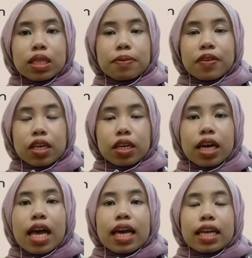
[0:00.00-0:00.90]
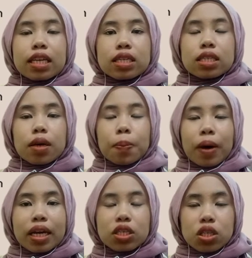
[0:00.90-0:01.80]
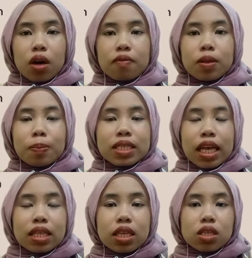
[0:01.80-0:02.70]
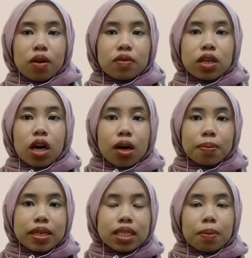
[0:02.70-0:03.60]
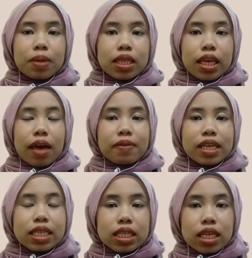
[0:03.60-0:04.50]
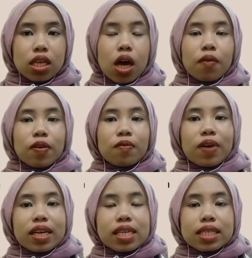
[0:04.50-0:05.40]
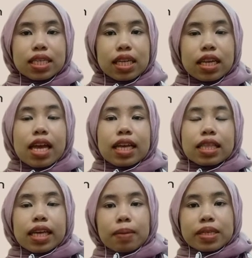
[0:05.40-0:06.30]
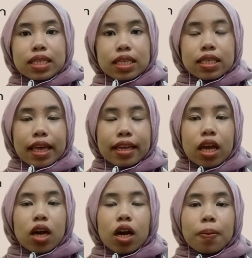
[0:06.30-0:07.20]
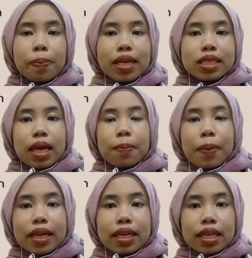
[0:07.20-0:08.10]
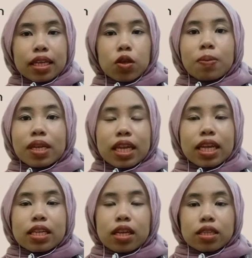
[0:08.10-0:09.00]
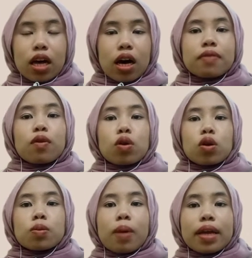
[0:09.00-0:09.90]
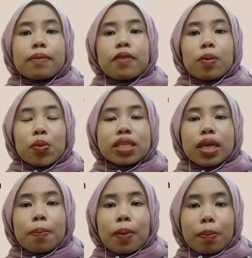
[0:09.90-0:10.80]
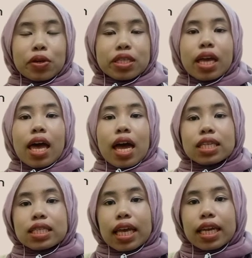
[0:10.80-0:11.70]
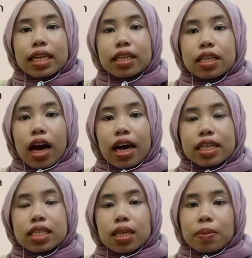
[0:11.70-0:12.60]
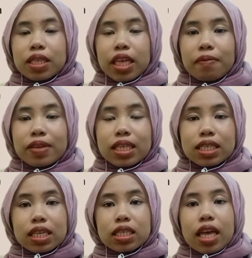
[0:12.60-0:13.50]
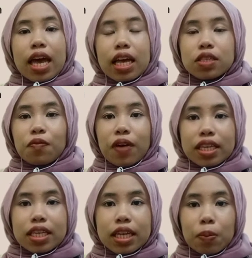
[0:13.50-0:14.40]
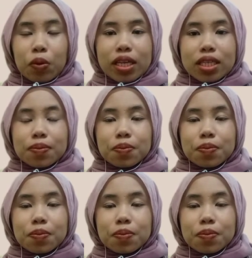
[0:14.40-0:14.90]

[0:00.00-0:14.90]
the figure, it is a pie chart of the percentage of the common submitted evidences from fire scene. It can be seen that carpets and padding dominate the data, followed by fabrics and papers as second highest submitted evidences as fire debris.